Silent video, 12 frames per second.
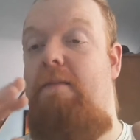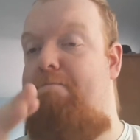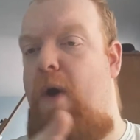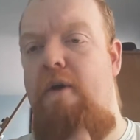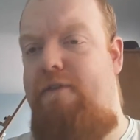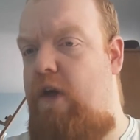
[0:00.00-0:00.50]

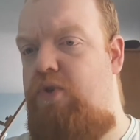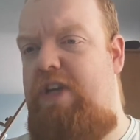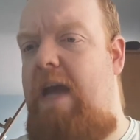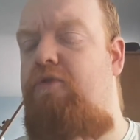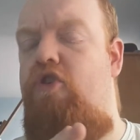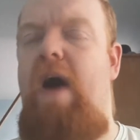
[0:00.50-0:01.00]
both of those
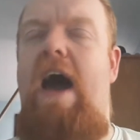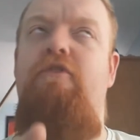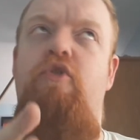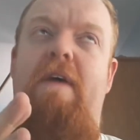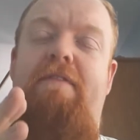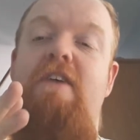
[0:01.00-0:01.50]
games do
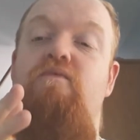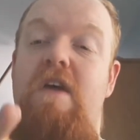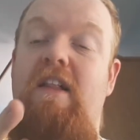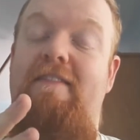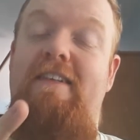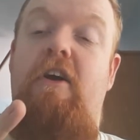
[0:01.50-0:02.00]
have like
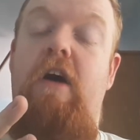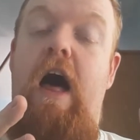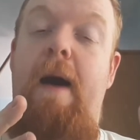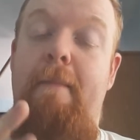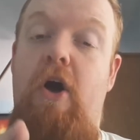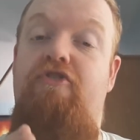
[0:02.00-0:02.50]
realistic
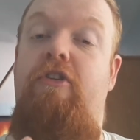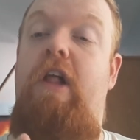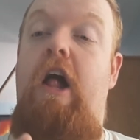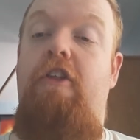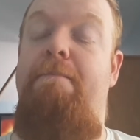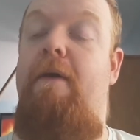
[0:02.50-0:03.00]
martial
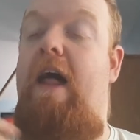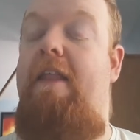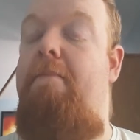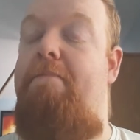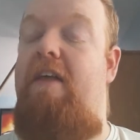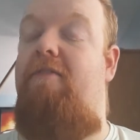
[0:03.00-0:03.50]
arts,
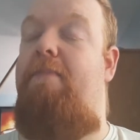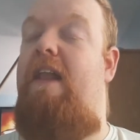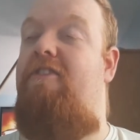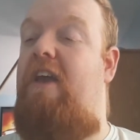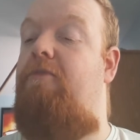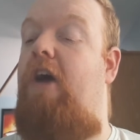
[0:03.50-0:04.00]
but at
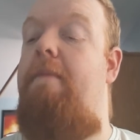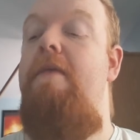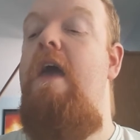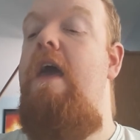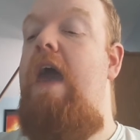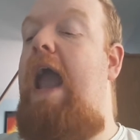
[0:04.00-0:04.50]
the same time
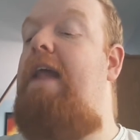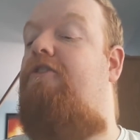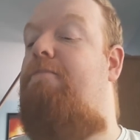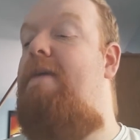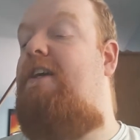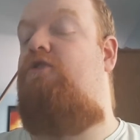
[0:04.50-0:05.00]

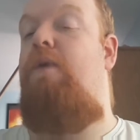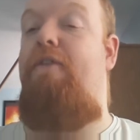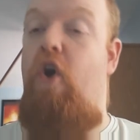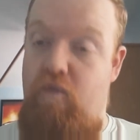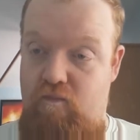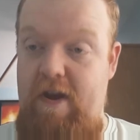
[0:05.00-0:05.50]
it's mixed with
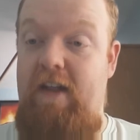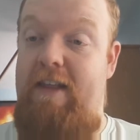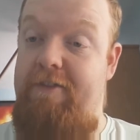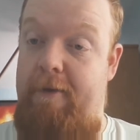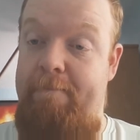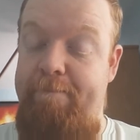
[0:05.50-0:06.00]

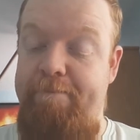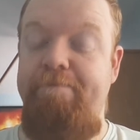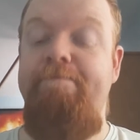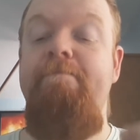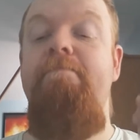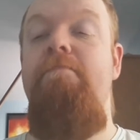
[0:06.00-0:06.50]
unrealism.
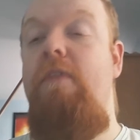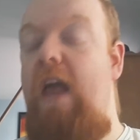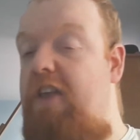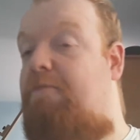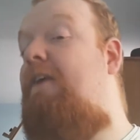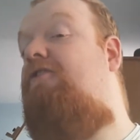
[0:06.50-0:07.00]

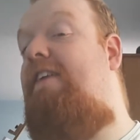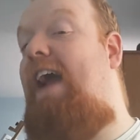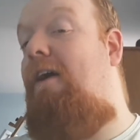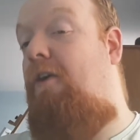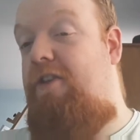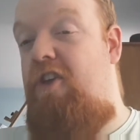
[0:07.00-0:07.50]
Especially the
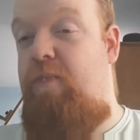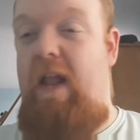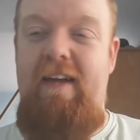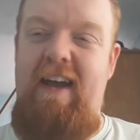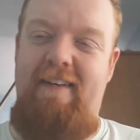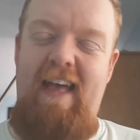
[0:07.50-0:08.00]
characters,
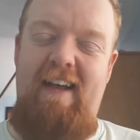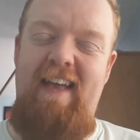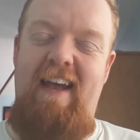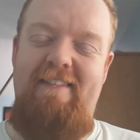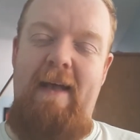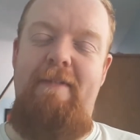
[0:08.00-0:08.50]
well,
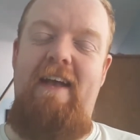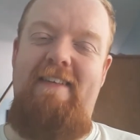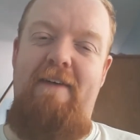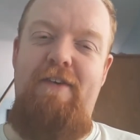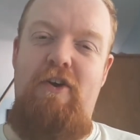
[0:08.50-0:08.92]
except for